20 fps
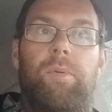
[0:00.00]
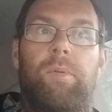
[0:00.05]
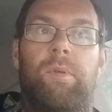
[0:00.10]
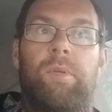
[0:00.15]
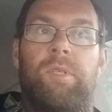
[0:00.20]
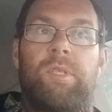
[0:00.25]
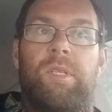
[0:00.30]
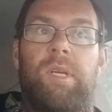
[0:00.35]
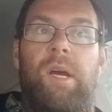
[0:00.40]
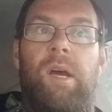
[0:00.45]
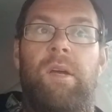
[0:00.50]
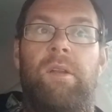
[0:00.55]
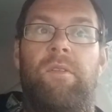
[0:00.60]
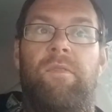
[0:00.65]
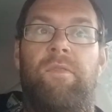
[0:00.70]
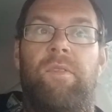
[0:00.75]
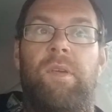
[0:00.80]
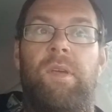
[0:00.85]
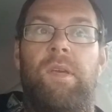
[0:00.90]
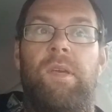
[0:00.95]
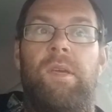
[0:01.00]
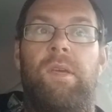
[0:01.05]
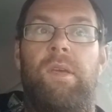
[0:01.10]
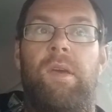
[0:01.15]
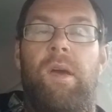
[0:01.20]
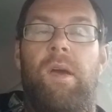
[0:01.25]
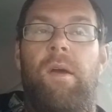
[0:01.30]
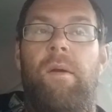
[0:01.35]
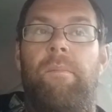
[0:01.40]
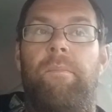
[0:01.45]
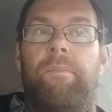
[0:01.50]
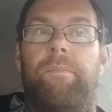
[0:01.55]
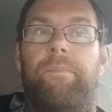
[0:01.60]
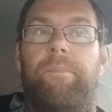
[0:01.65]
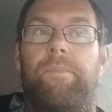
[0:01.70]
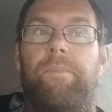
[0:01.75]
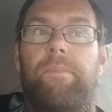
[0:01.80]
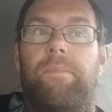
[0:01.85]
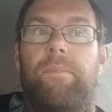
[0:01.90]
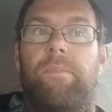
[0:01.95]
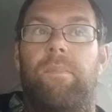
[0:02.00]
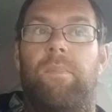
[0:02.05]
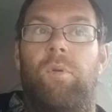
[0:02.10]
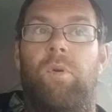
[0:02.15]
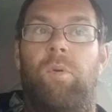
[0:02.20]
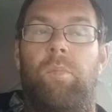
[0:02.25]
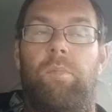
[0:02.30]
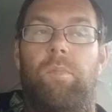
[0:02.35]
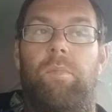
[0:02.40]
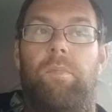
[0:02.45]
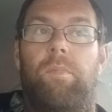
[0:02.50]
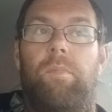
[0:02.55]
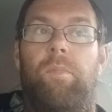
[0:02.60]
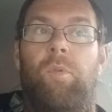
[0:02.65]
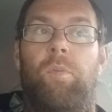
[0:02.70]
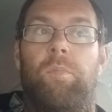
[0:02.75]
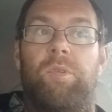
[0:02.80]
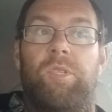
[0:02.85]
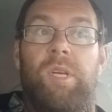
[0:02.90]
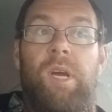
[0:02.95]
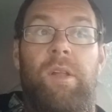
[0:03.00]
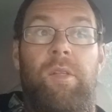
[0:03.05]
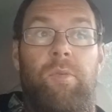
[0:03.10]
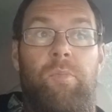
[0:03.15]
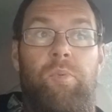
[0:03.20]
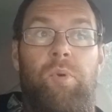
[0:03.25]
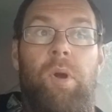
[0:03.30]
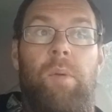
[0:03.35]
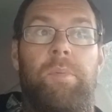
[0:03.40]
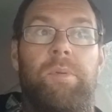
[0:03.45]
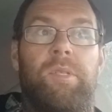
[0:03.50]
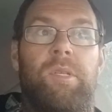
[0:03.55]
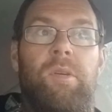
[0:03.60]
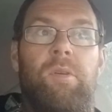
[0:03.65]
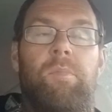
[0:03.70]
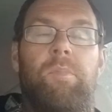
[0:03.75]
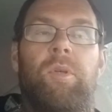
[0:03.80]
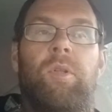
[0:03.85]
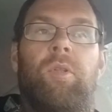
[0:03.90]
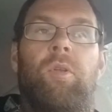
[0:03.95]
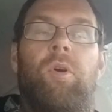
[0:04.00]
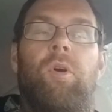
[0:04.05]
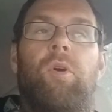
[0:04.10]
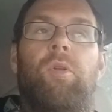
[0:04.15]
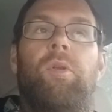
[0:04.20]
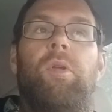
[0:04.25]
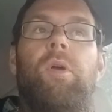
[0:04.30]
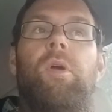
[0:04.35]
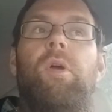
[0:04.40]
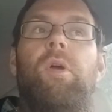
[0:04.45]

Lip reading: the side of the up the side of the property, up the lawn.